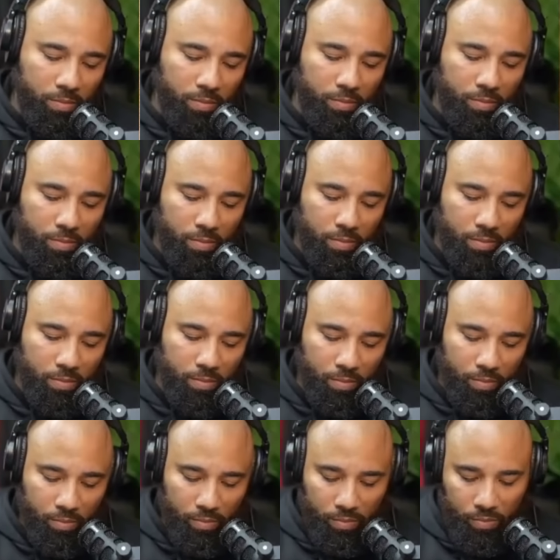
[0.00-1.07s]

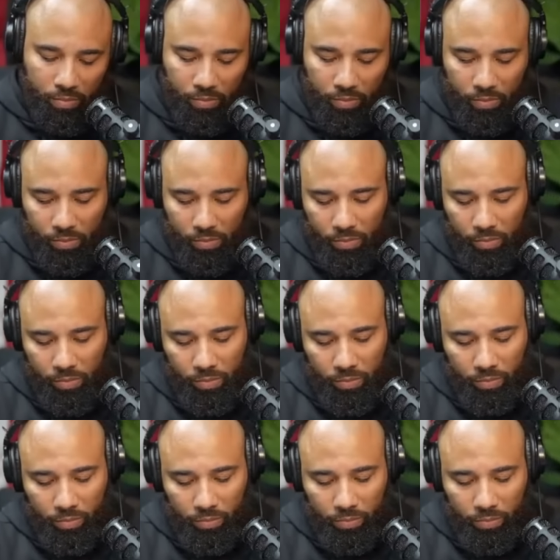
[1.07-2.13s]

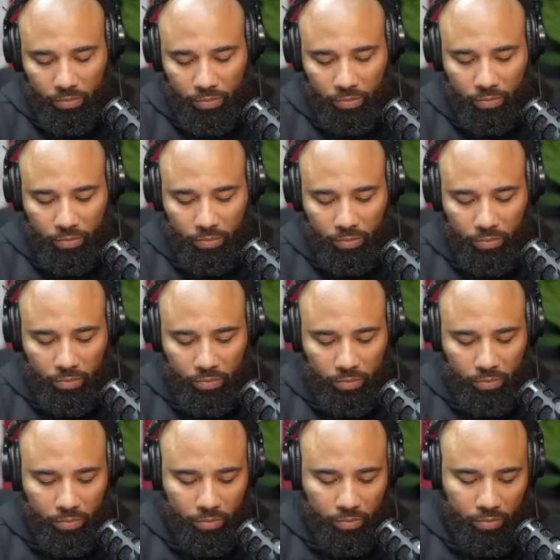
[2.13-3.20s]

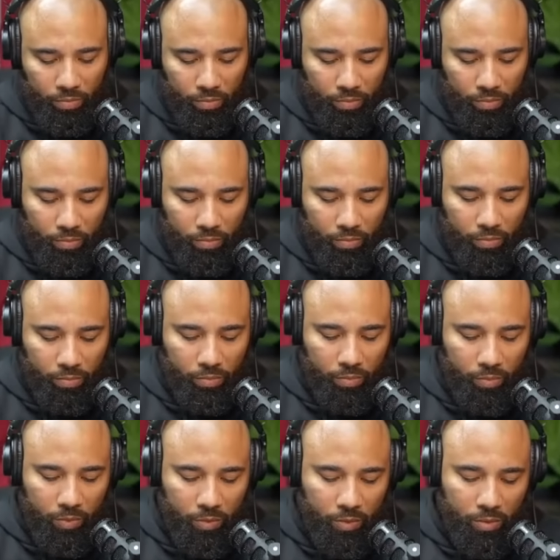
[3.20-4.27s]

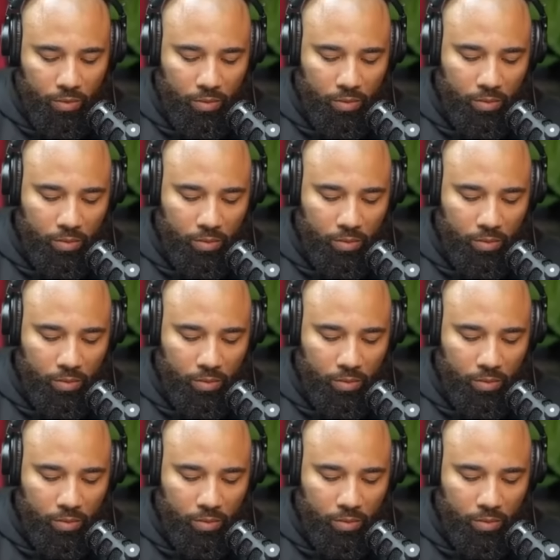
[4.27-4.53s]
The person shown says nothing.